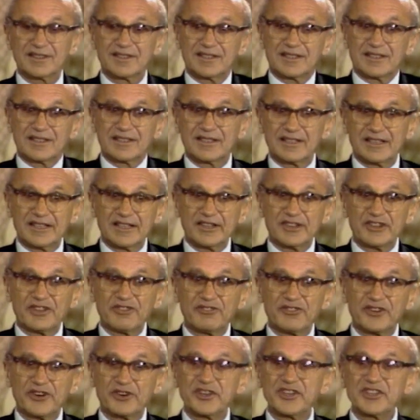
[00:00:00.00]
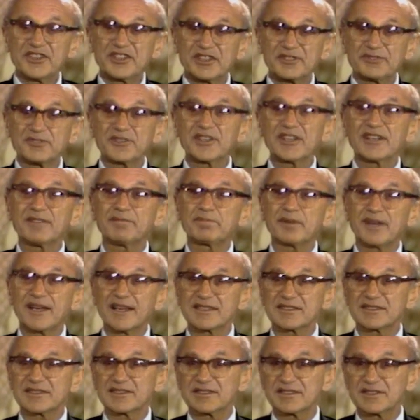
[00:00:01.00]
uh, the very different
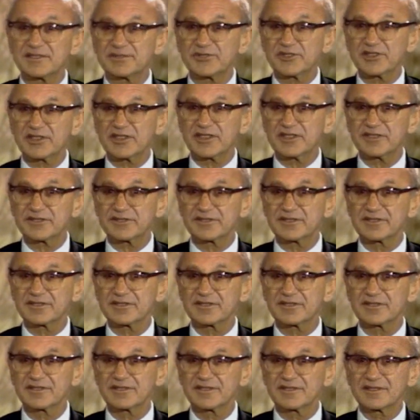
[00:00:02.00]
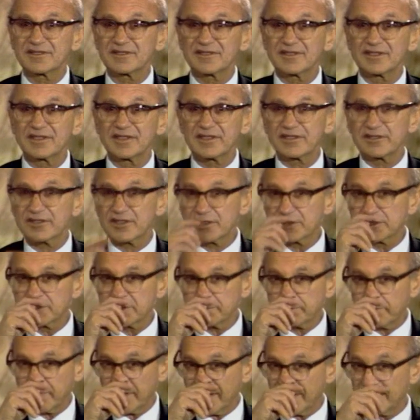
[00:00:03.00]
impacts on different countries? Here are
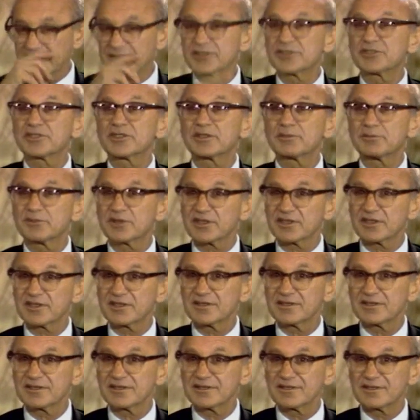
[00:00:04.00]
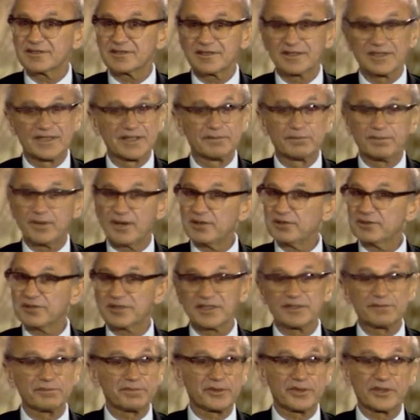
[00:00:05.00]
Japan and Germany. They both
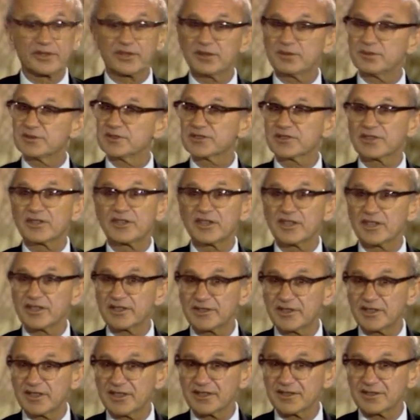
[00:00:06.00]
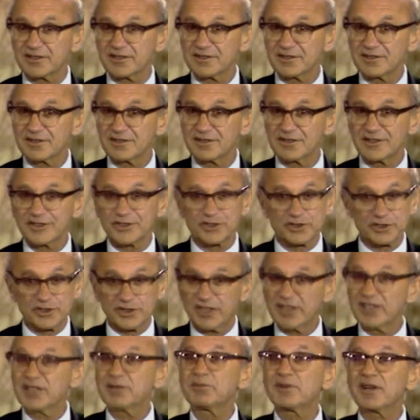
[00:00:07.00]
import almost all their oil. It should
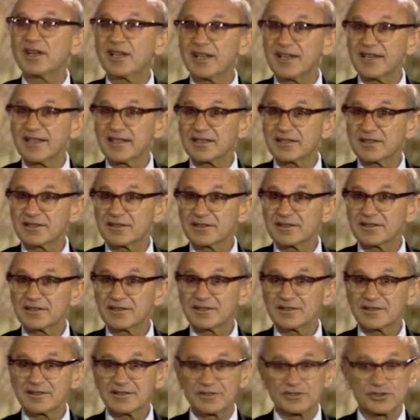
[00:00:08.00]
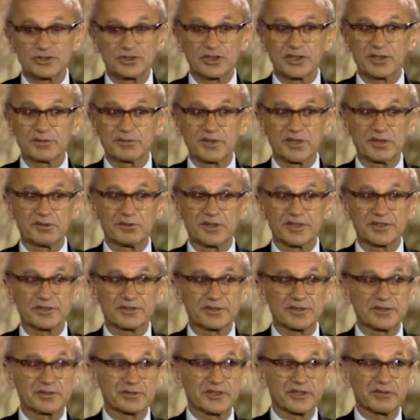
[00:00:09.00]
hit them alike. Germany went
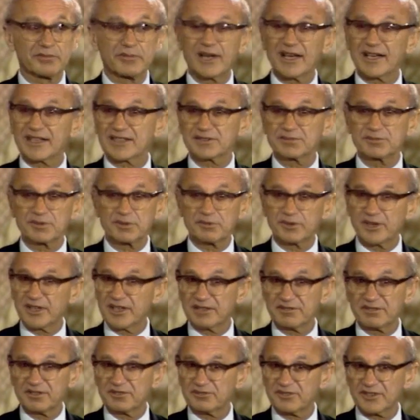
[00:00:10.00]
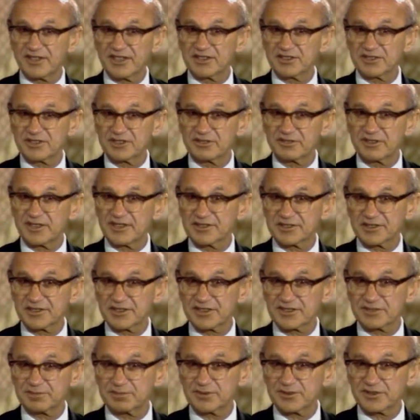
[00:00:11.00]
through with a maximum rate of inflation around
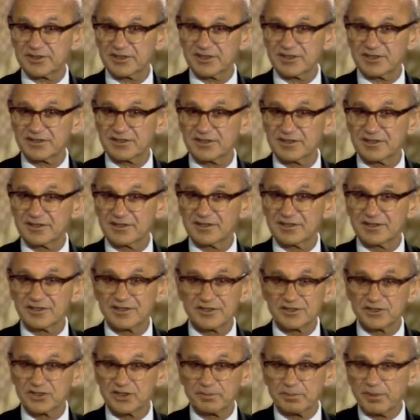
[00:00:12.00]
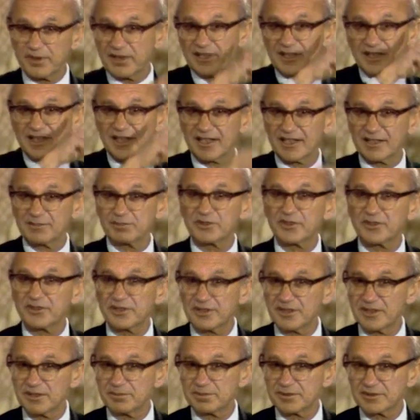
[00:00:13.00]
6%. Japan got up to
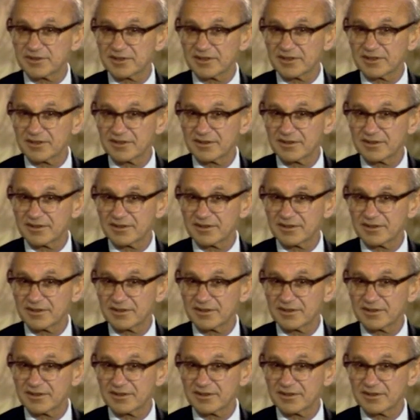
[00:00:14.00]
30%.